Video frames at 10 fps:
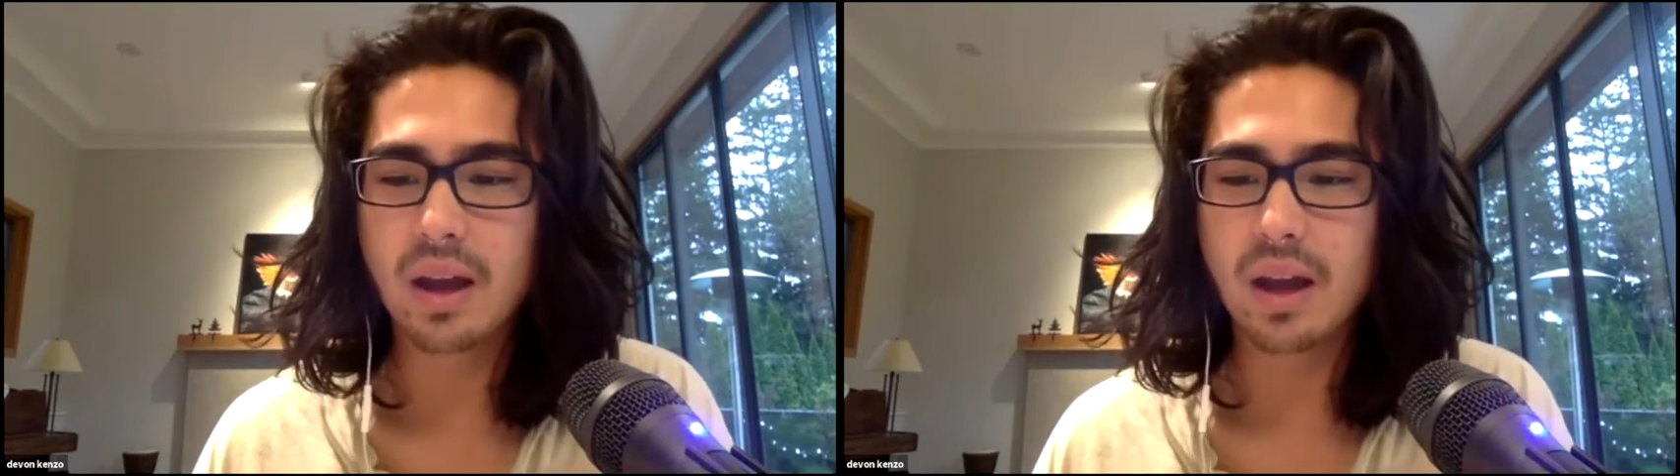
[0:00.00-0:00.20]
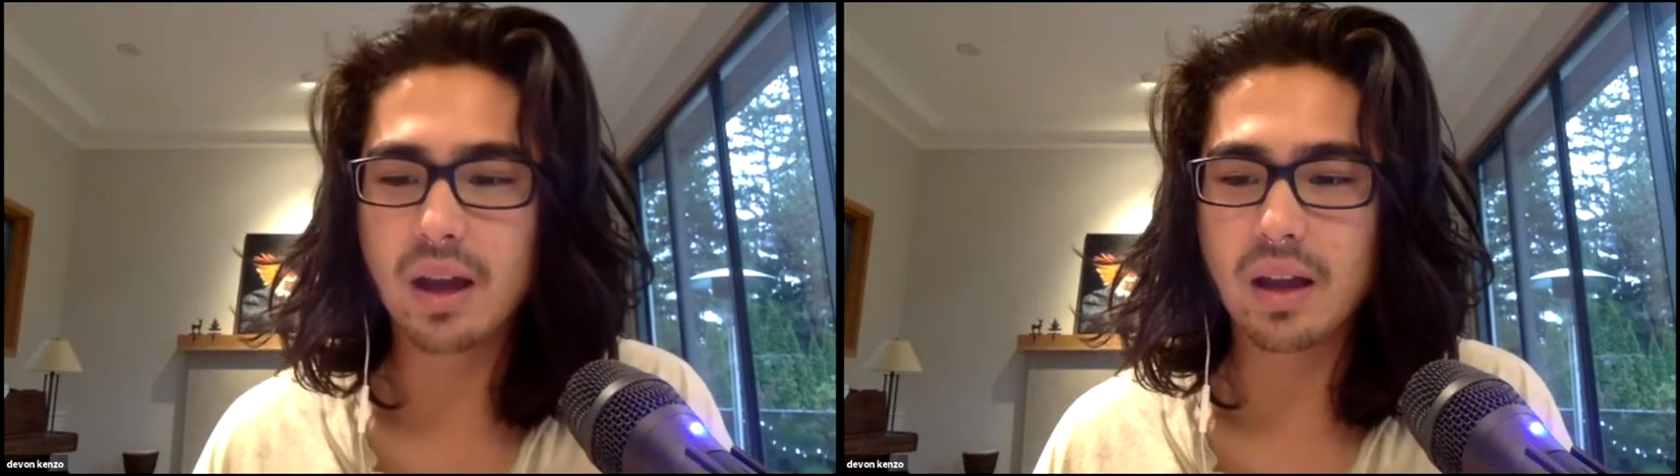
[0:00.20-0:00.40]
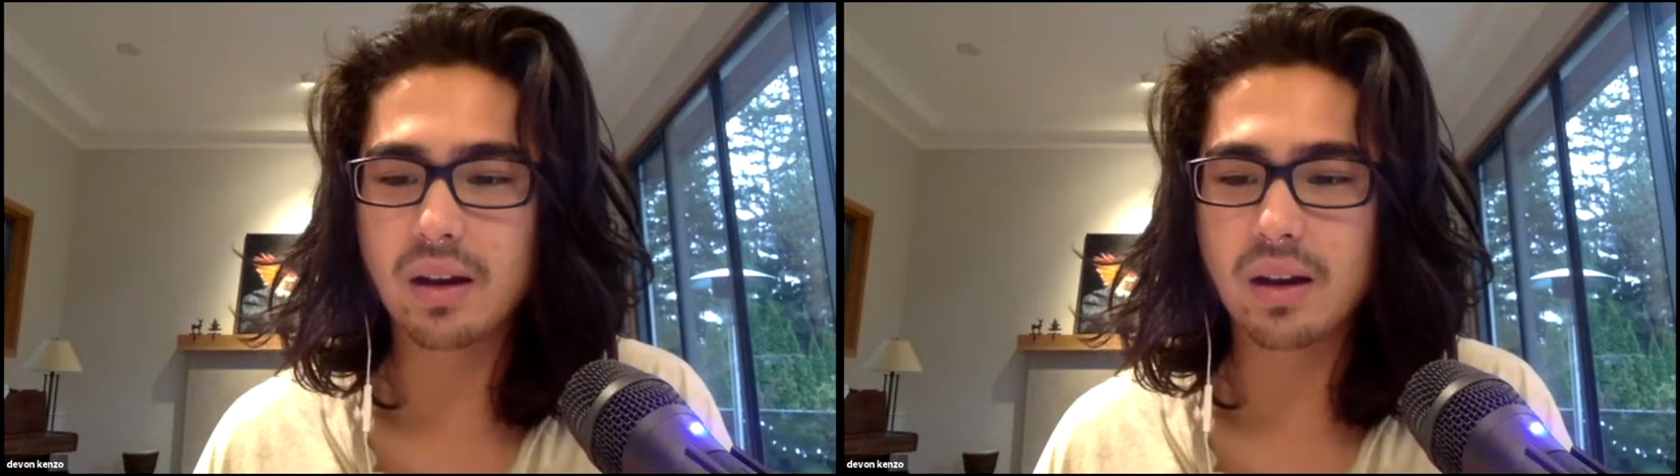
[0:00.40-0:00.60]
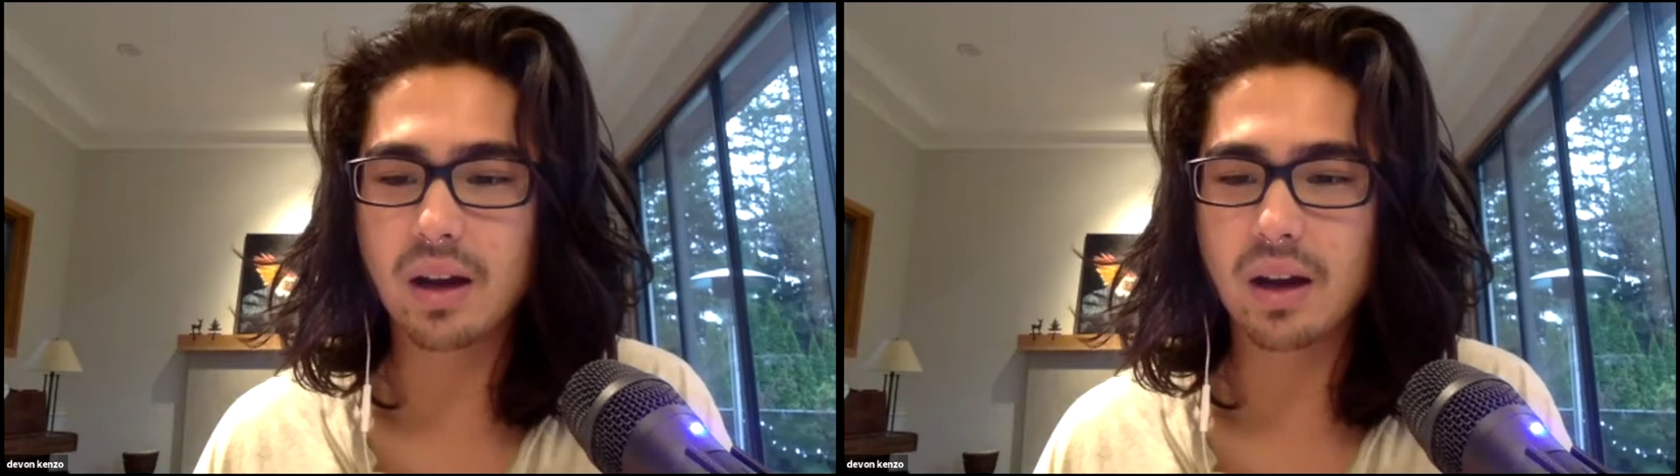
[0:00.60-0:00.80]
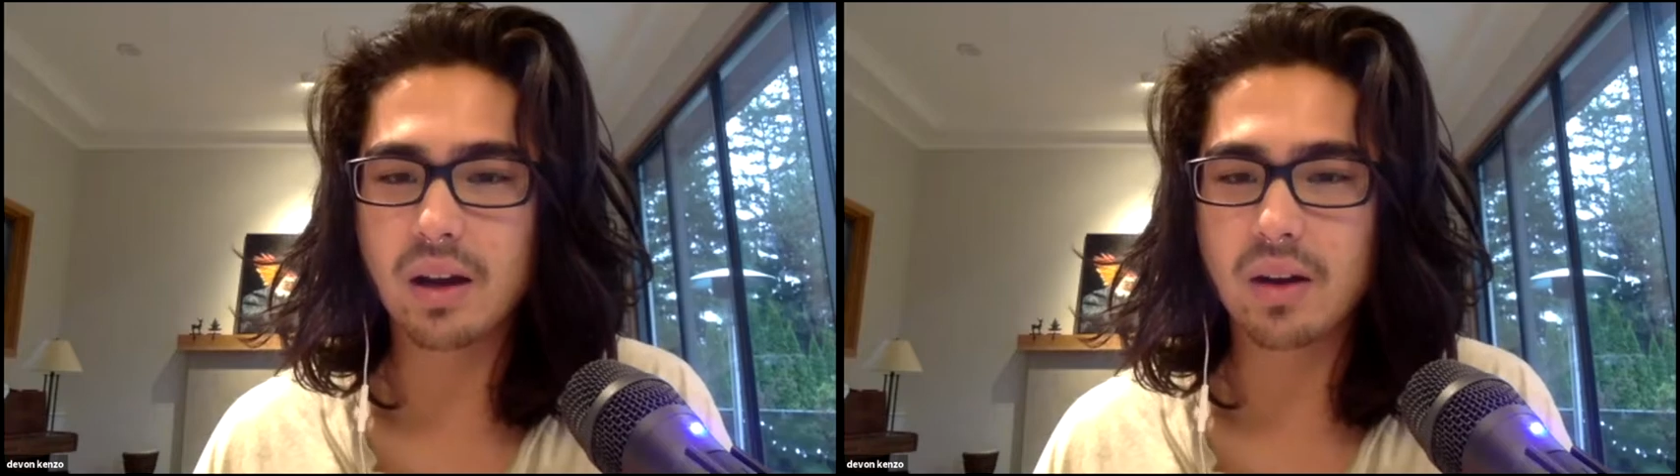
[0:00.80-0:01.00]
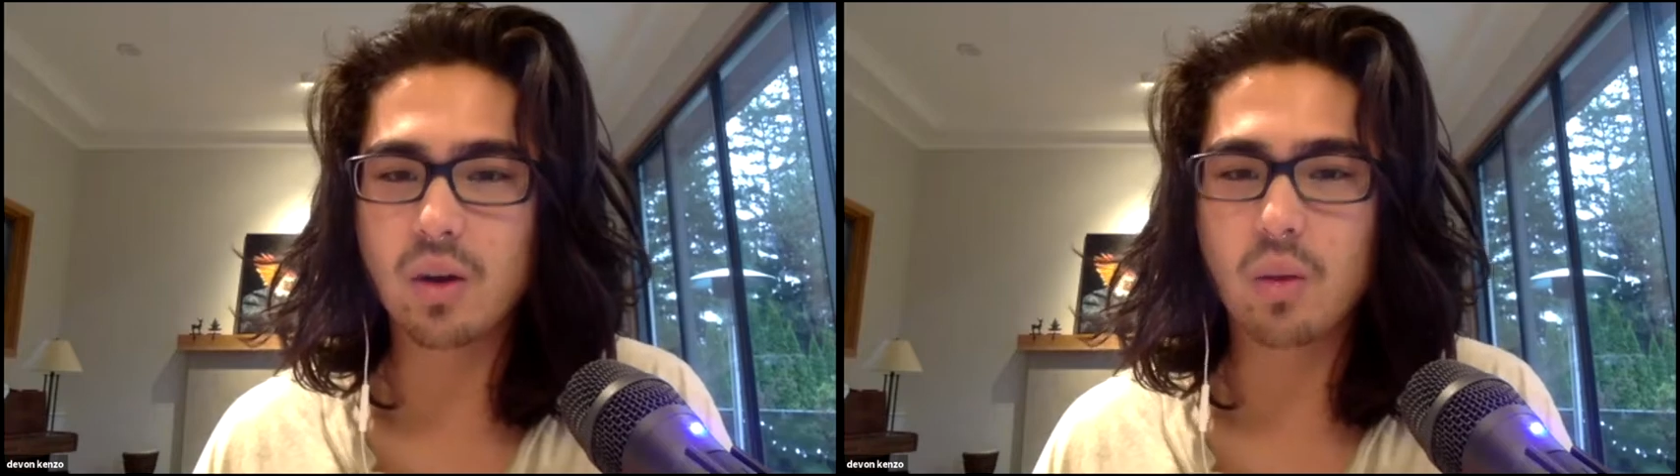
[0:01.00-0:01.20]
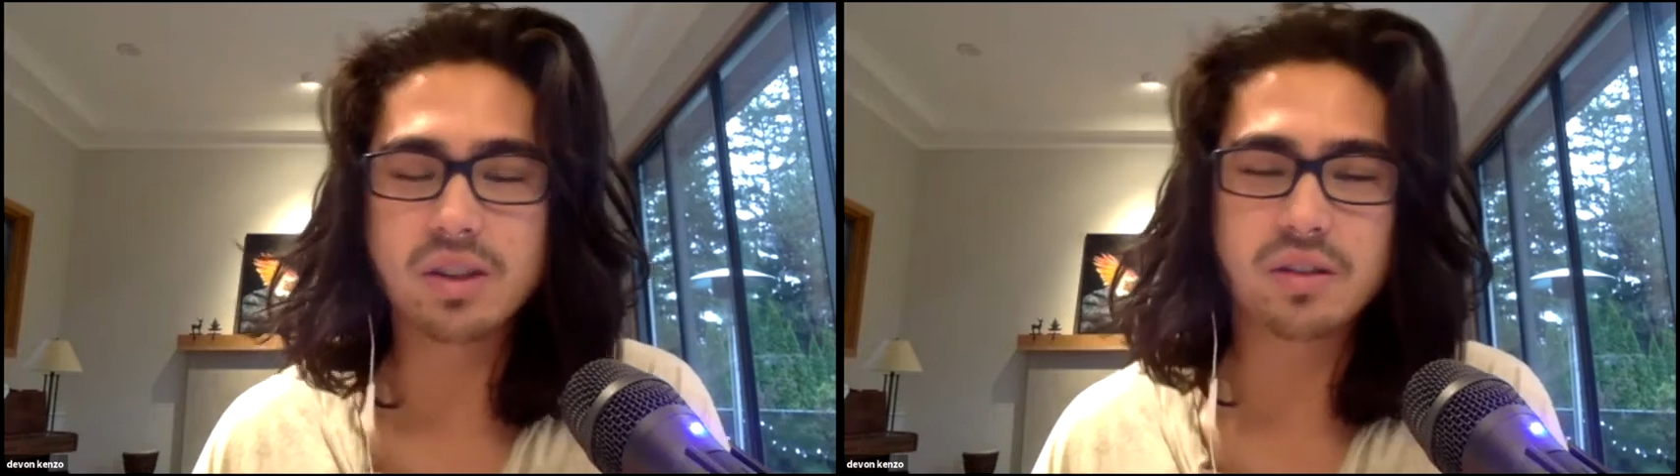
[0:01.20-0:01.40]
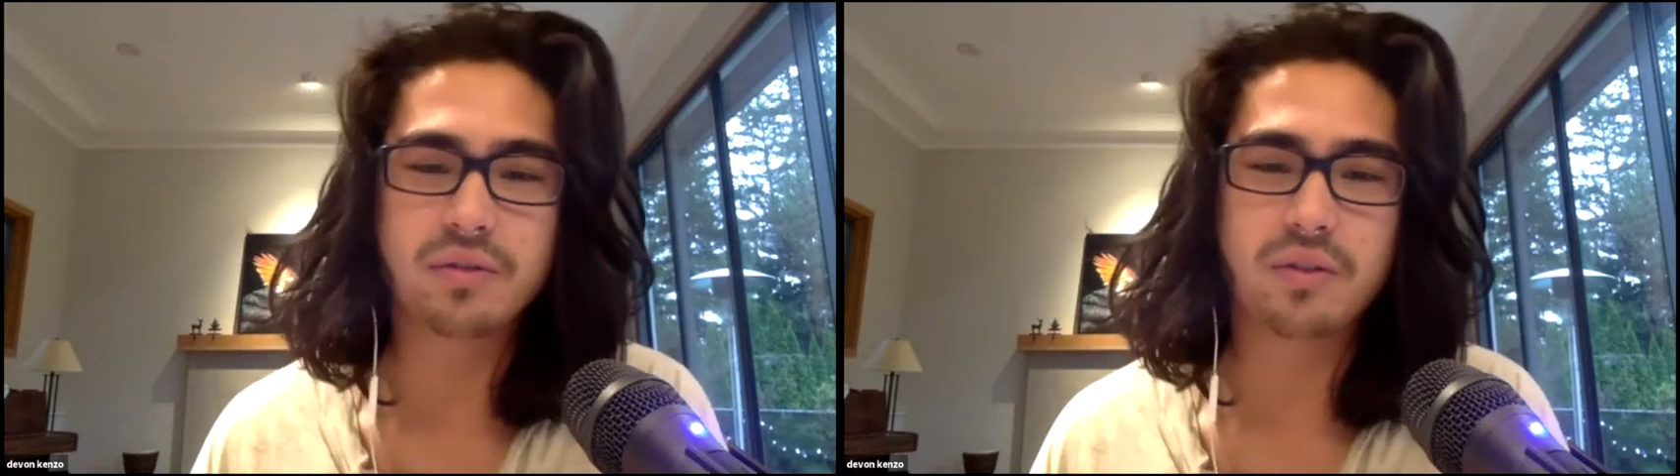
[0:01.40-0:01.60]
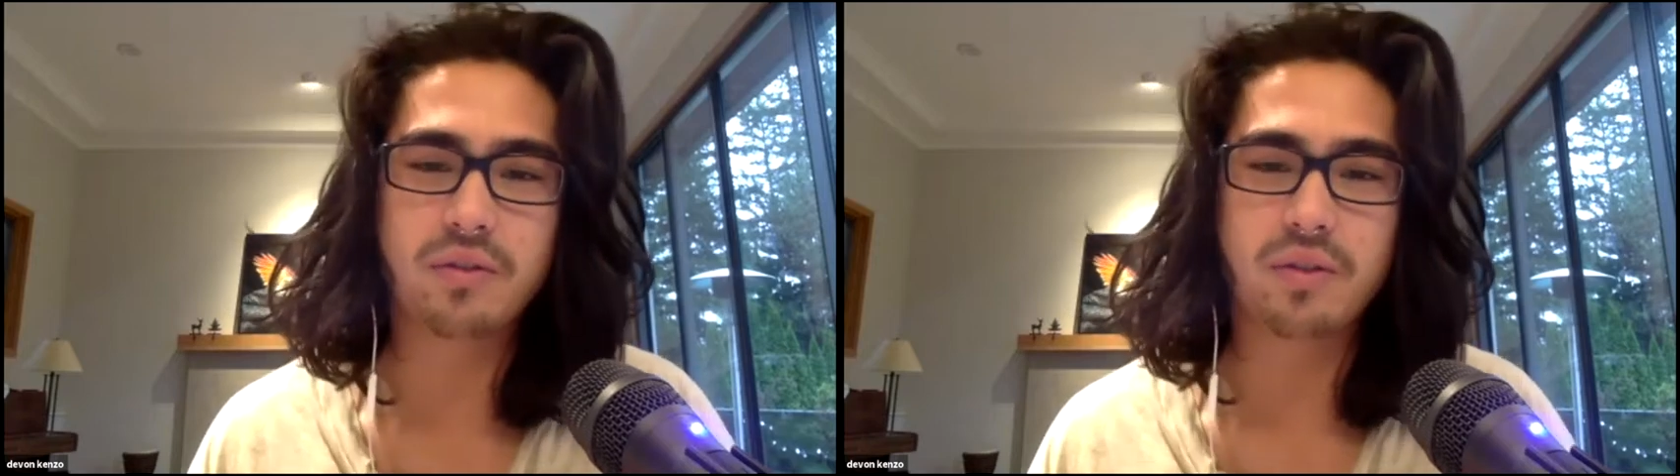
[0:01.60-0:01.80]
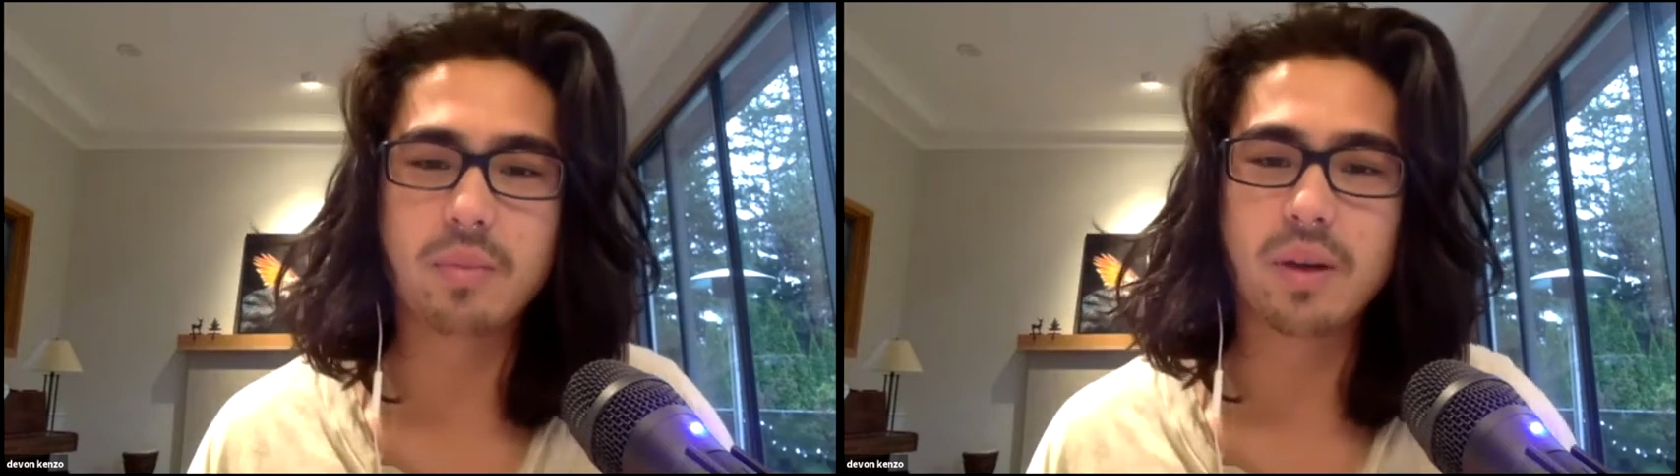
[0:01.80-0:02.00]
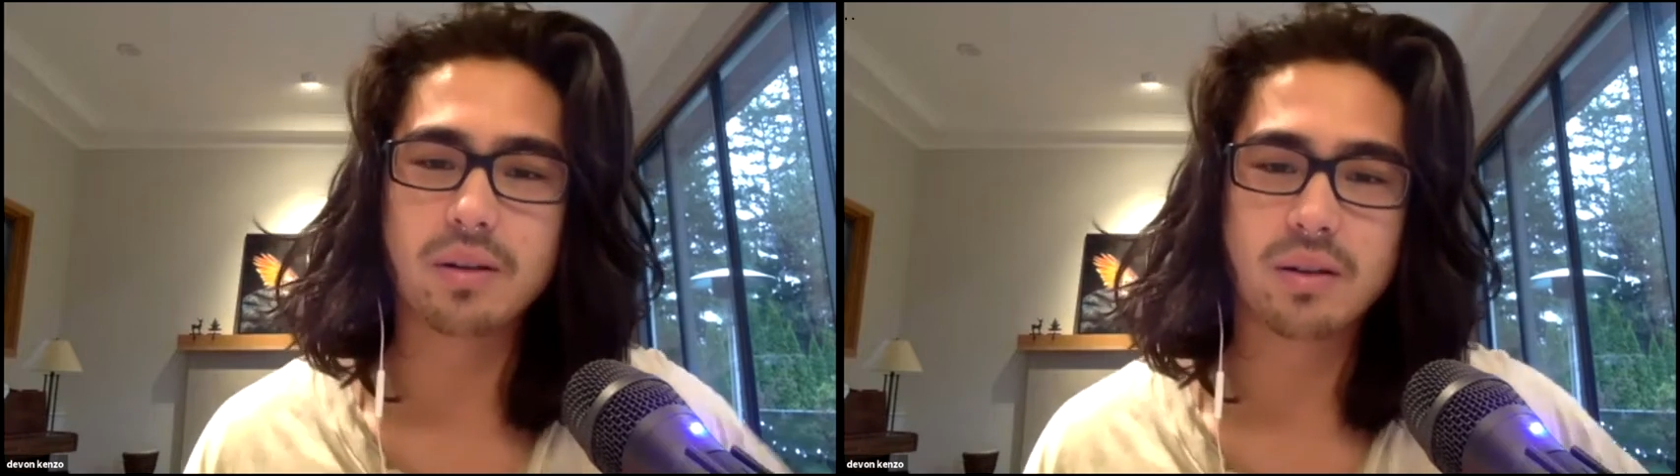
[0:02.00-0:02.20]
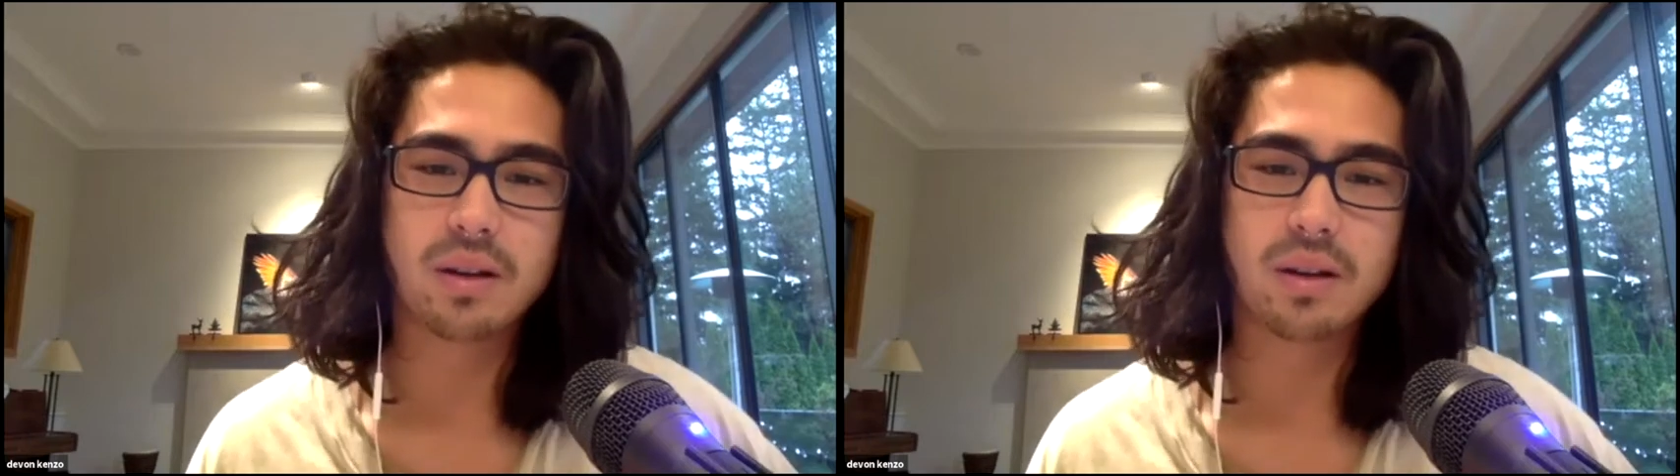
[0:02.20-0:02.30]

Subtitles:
and what's the fulfillment